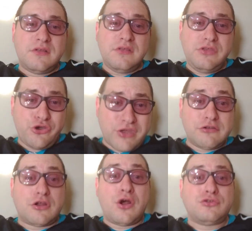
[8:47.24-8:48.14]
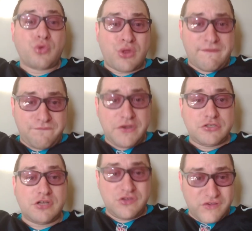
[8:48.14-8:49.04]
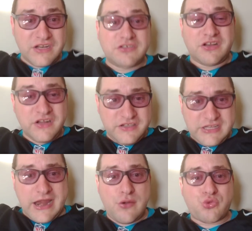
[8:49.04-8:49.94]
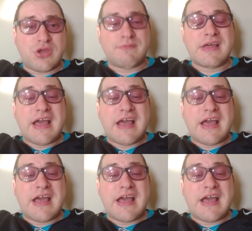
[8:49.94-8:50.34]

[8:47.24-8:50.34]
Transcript: You can talk to the official. You can tell them